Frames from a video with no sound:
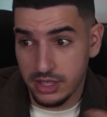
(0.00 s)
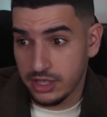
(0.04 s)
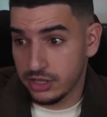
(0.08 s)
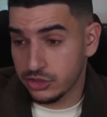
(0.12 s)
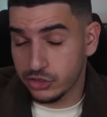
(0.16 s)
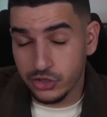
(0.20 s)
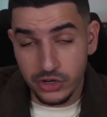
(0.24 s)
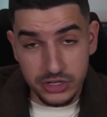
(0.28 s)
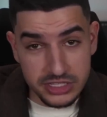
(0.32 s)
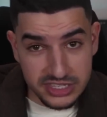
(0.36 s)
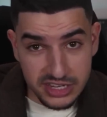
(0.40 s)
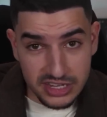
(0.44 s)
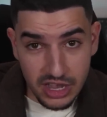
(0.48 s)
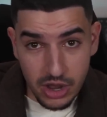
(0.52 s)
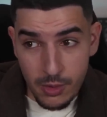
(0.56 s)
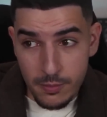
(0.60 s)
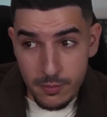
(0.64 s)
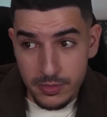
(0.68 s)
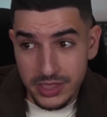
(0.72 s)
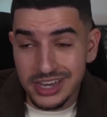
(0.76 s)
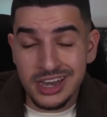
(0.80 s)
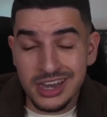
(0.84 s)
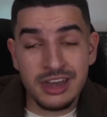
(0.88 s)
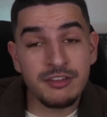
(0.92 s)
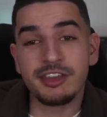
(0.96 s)
Turns out,
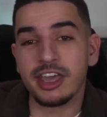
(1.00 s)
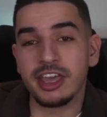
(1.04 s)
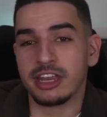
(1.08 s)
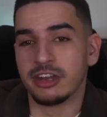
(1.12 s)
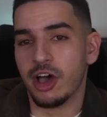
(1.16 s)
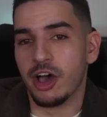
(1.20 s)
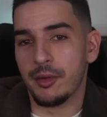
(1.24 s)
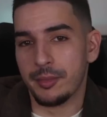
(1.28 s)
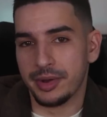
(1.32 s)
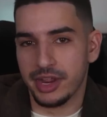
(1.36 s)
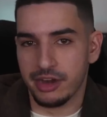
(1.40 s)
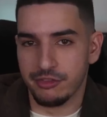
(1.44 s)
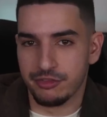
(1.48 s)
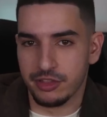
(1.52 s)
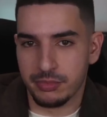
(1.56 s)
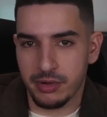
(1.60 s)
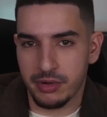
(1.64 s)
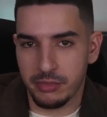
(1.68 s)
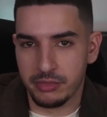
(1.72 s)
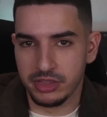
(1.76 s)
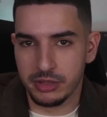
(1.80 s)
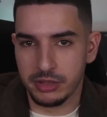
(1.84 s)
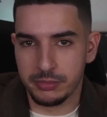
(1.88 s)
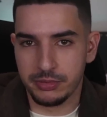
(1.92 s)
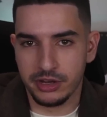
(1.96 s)
he didn't even get nominated for the
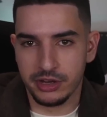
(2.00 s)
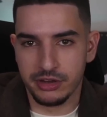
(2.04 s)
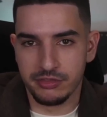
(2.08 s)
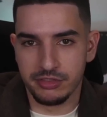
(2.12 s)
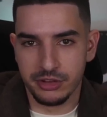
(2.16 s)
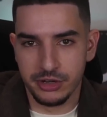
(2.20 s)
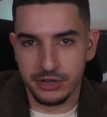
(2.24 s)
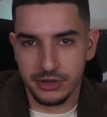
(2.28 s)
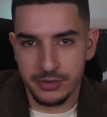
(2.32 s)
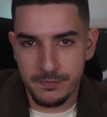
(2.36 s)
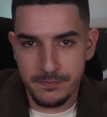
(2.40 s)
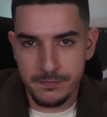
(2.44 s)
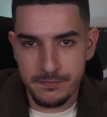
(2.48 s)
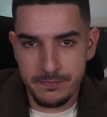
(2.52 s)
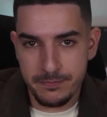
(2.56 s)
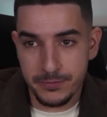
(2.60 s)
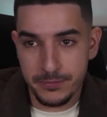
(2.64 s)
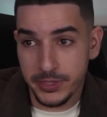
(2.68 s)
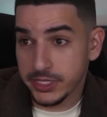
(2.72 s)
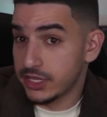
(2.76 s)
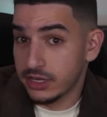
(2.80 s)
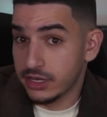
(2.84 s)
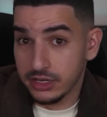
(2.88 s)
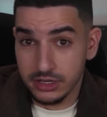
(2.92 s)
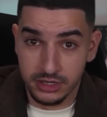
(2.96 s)
Premier League player of the year.
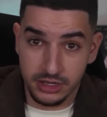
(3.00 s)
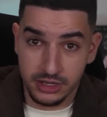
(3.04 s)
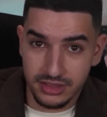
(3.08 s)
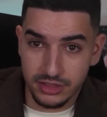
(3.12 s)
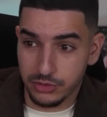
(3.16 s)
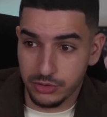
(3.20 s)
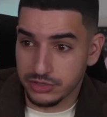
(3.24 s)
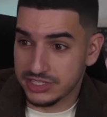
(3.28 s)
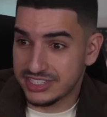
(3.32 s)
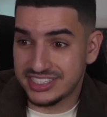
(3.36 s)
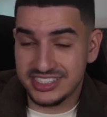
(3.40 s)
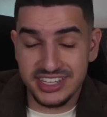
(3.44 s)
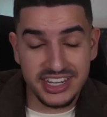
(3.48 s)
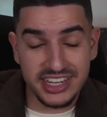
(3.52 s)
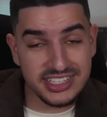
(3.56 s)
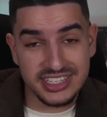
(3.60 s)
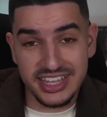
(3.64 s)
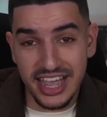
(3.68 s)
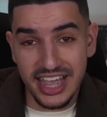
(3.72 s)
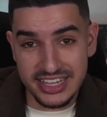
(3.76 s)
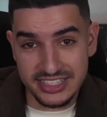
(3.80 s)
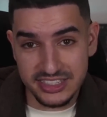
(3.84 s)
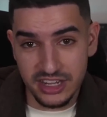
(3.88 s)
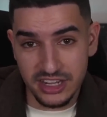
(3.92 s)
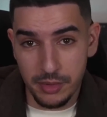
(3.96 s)
He didn't. There were 6
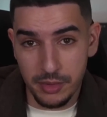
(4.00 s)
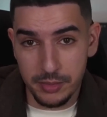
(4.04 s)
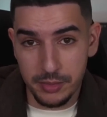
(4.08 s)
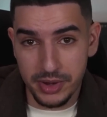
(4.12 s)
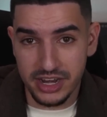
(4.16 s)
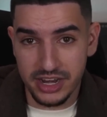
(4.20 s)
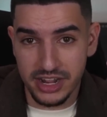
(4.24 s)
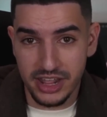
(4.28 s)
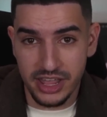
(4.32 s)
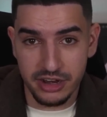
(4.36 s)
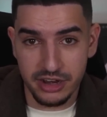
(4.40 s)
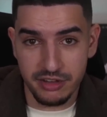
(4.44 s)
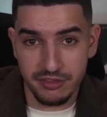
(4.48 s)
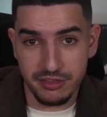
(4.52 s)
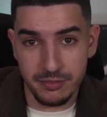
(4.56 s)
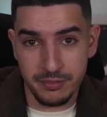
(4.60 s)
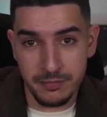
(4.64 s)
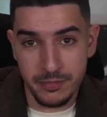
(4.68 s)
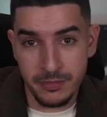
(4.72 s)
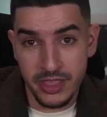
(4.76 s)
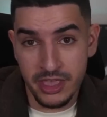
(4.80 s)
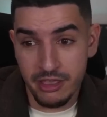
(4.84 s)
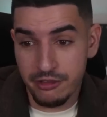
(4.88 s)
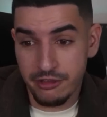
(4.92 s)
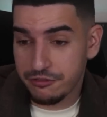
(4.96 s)
guys nominated ahead of him.
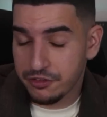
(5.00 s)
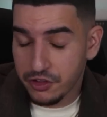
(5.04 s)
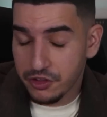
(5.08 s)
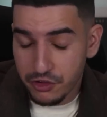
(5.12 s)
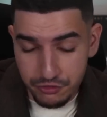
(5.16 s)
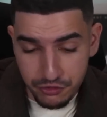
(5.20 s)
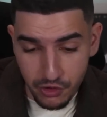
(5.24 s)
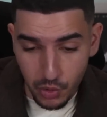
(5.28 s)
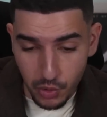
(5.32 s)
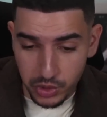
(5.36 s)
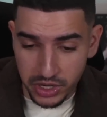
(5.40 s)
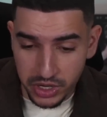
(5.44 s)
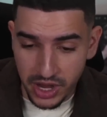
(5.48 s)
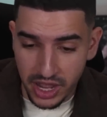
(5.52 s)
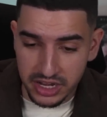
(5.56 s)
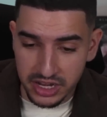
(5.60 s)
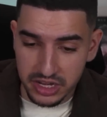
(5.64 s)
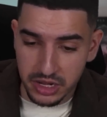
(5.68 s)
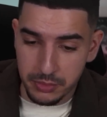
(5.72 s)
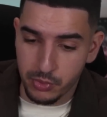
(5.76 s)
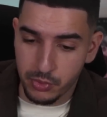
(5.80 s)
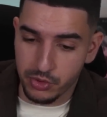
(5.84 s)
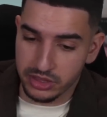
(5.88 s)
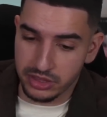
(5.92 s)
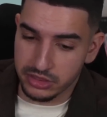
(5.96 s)
Phil Foden ended
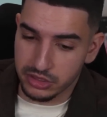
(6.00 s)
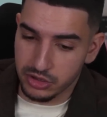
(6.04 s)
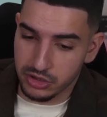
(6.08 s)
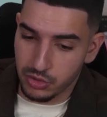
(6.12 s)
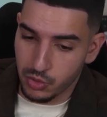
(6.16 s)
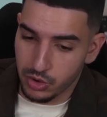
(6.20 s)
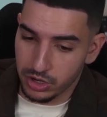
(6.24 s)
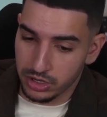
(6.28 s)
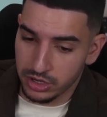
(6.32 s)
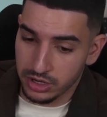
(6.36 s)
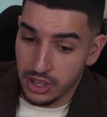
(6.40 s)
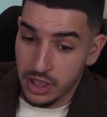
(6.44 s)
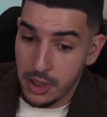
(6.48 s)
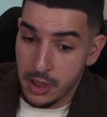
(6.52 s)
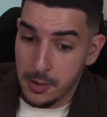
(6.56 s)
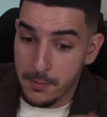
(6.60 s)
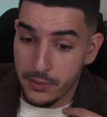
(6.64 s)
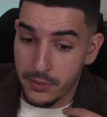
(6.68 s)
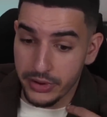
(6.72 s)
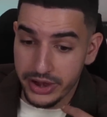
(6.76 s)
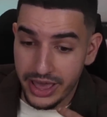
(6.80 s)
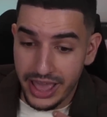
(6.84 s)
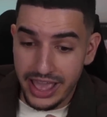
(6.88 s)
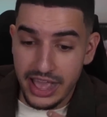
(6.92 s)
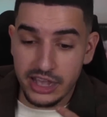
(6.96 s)
up winning the award.
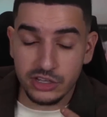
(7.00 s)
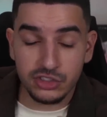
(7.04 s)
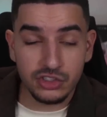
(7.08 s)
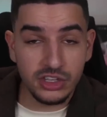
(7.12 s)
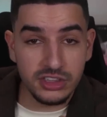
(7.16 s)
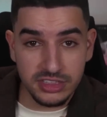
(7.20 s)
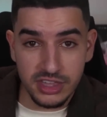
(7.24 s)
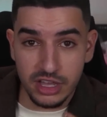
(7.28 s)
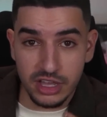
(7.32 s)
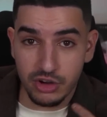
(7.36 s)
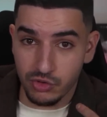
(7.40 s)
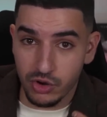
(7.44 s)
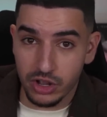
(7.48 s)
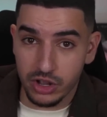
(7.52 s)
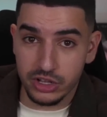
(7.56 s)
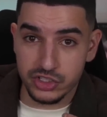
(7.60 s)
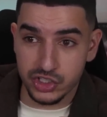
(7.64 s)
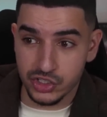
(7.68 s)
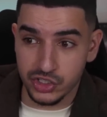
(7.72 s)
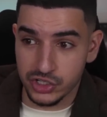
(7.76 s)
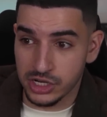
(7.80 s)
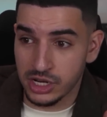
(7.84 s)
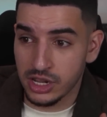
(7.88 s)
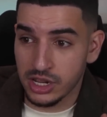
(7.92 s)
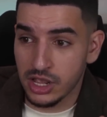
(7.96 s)
But I actually think
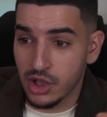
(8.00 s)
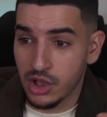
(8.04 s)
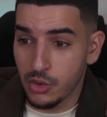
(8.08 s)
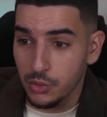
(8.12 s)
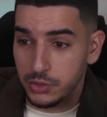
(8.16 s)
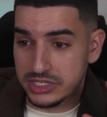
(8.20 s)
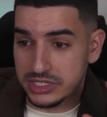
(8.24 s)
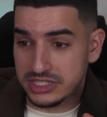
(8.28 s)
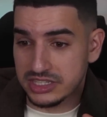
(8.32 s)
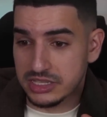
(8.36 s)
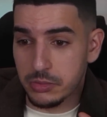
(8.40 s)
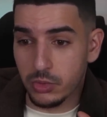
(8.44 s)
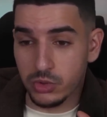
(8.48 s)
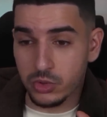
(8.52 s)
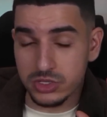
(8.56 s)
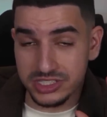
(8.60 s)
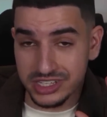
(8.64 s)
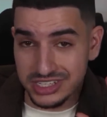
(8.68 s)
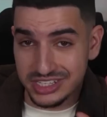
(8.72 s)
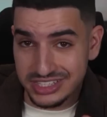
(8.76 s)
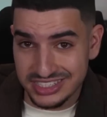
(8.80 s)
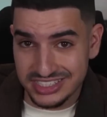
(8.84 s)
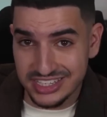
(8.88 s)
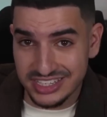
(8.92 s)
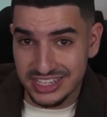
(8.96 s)
Rodri was the most
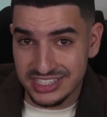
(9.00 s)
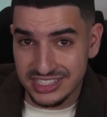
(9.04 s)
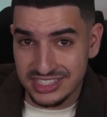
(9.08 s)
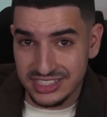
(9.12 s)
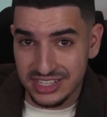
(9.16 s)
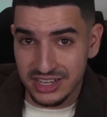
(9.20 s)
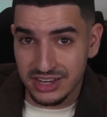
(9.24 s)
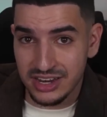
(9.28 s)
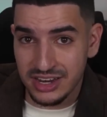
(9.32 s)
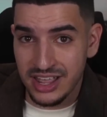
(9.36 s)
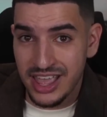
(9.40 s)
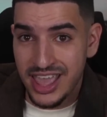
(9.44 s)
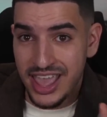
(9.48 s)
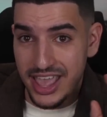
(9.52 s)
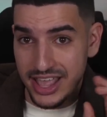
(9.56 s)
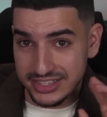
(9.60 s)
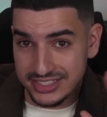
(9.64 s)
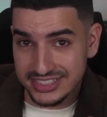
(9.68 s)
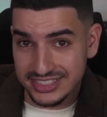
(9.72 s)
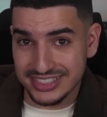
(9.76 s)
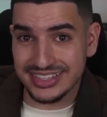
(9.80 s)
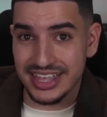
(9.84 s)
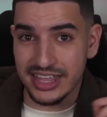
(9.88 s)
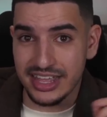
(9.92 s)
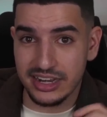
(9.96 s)
consistent and
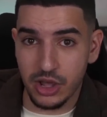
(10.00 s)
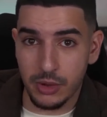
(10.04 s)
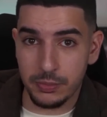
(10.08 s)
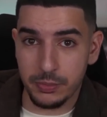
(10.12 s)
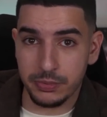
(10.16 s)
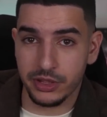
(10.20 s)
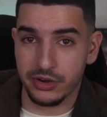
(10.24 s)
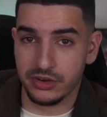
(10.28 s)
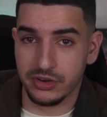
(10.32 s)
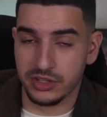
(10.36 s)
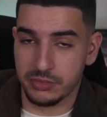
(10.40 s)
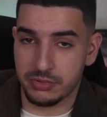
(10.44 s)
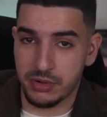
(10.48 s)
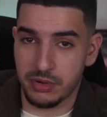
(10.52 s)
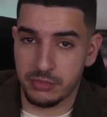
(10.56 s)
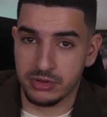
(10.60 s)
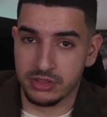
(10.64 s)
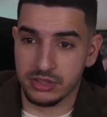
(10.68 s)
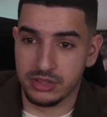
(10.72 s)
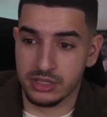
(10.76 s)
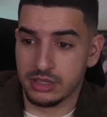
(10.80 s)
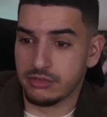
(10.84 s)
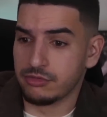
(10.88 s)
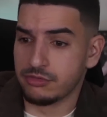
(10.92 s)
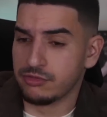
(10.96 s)
standout player in the Premier
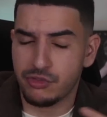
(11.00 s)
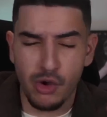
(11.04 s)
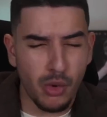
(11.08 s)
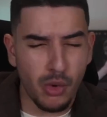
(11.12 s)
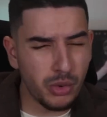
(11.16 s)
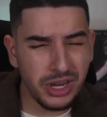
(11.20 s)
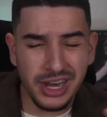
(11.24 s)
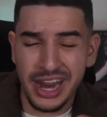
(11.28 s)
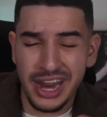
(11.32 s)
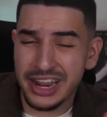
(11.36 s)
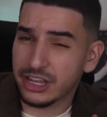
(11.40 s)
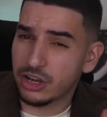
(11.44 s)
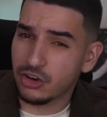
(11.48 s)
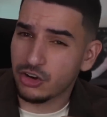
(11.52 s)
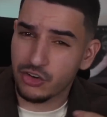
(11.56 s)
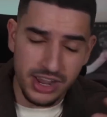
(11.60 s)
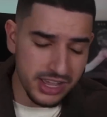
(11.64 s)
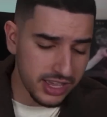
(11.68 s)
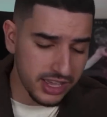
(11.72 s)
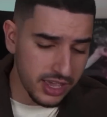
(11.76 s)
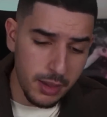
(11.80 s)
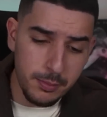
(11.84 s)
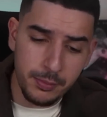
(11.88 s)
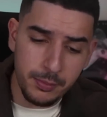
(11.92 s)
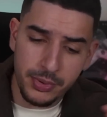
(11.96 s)
League. Foden had a
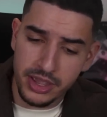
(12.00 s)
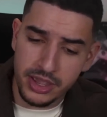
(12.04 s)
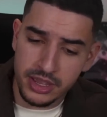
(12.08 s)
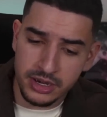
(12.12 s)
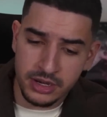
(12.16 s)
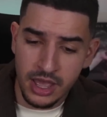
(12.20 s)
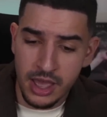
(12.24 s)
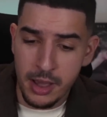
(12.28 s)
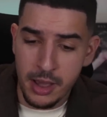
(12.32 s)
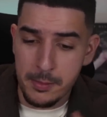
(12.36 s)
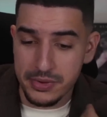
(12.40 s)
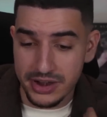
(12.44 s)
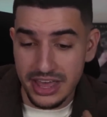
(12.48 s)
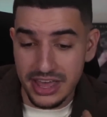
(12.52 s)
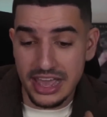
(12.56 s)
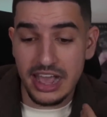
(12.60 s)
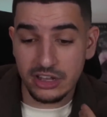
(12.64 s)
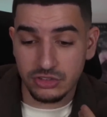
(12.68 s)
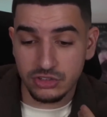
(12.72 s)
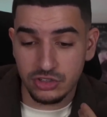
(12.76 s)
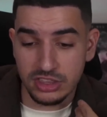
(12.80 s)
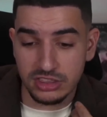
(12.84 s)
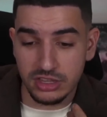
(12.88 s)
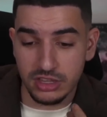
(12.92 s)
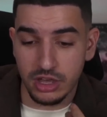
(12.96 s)
great campaign, but I
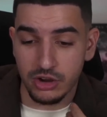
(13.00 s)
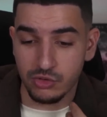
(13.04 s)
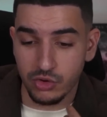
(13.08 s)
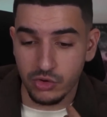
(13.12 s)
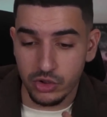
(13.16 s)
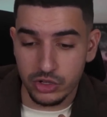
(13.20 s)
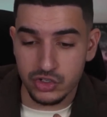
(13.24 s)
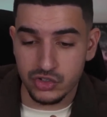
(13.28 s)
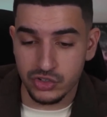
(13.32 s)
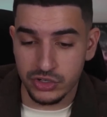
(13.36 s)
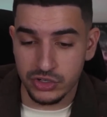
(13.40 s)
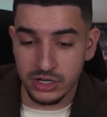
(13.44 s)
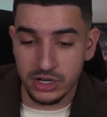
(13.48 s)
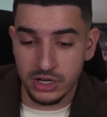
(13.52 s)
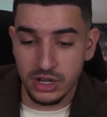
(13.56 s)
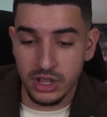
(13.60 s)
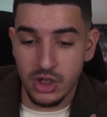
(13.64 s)
actually thought Rodri